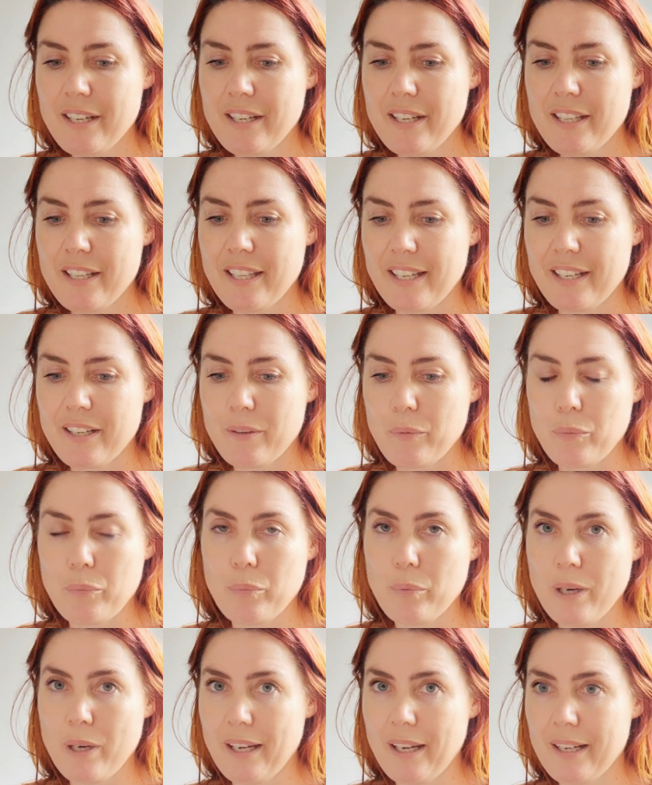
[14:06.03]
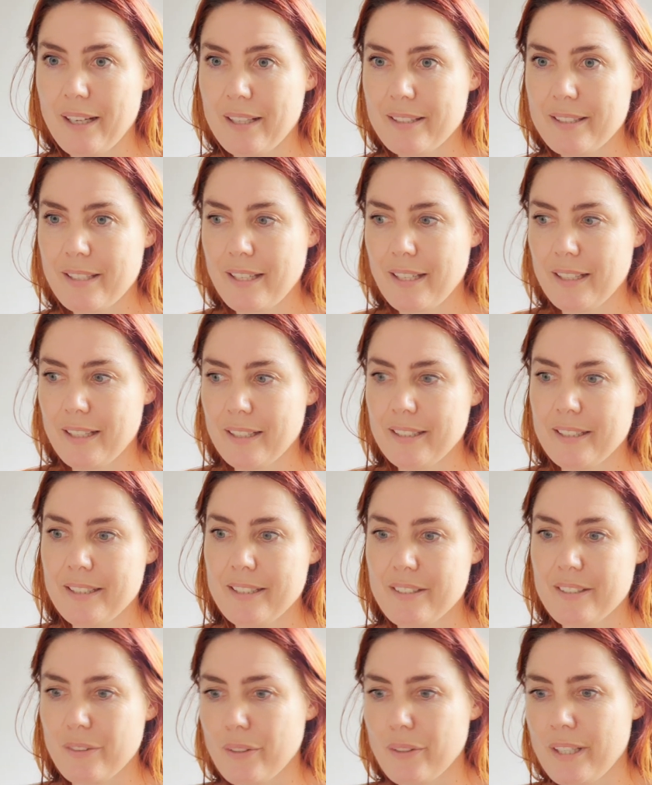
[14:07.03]
like why it's coloured,
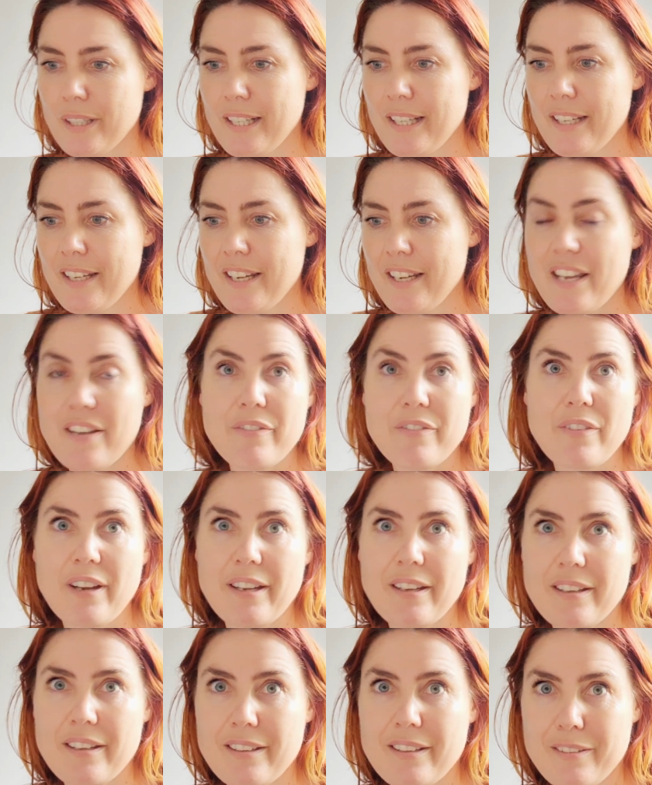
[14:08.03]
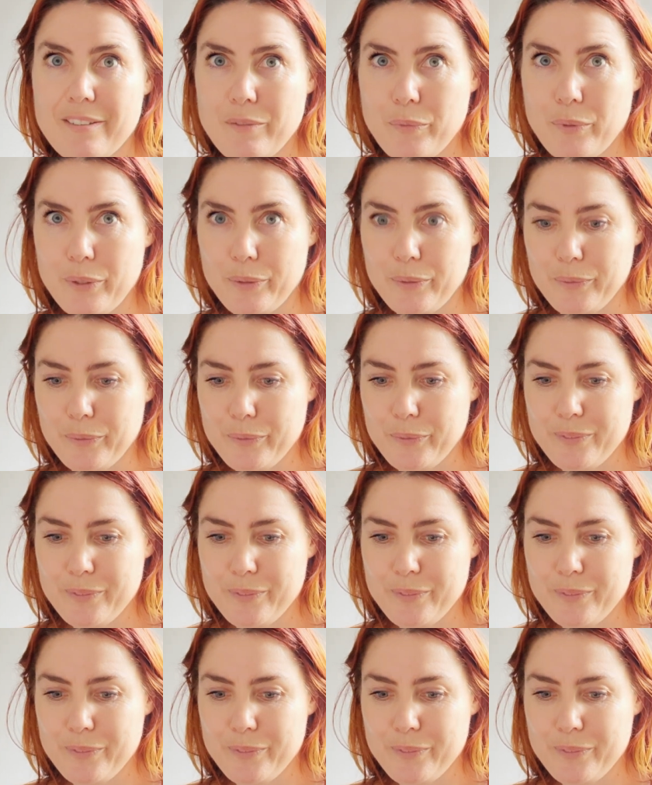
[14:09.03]
or if I will